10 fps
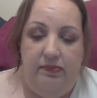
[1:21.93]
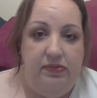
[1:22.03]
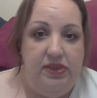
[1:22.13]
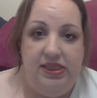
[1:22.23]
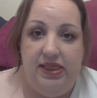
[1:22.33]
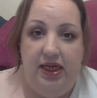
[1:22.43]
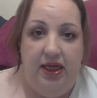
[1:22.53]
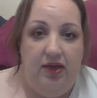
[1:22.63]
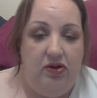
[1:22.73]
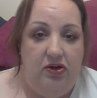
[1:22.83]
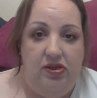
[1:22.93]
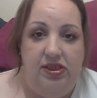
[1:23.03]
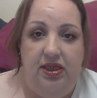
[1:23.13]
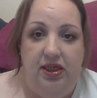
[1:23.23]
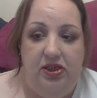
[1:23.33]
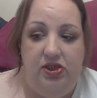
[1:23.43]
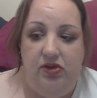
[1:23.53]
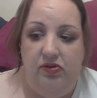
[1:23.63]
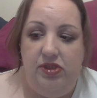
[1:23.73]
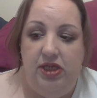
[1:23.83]
stain or cause any
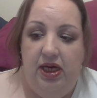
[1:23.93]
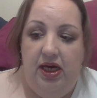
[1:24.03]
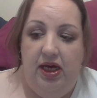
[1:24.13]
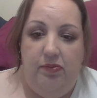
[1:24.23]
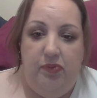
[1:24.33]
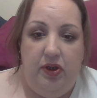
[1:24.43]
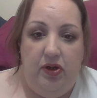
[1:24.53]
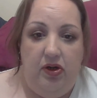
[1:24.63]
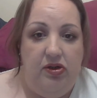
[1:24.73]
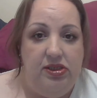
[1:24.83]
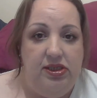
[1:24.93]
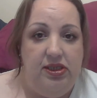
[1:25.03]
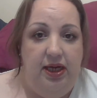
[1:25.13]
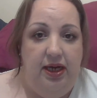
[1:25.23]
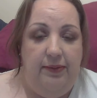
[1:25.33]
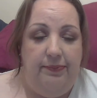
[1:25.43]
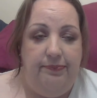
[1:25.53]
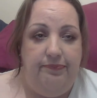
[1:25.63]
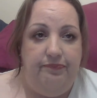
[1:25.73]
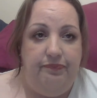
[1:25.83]
issues, and because
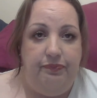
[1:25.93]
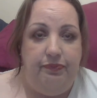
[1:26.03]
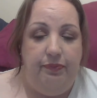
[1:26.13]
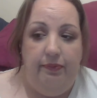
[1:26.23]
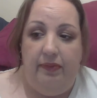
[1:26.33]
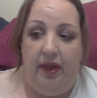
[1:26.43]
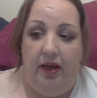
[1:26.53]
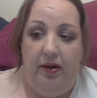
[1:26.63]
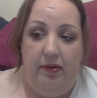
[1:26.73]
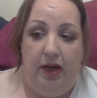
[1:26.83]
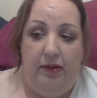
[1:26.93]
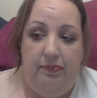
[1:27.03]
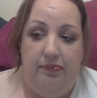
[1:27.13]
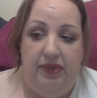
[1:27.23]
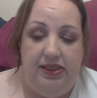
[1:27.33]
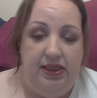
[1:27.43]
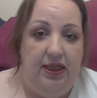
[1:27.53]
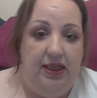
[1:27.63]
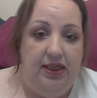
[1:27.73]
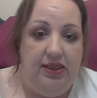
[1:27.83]

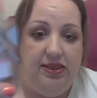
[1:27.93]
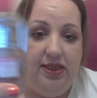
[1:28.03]
it's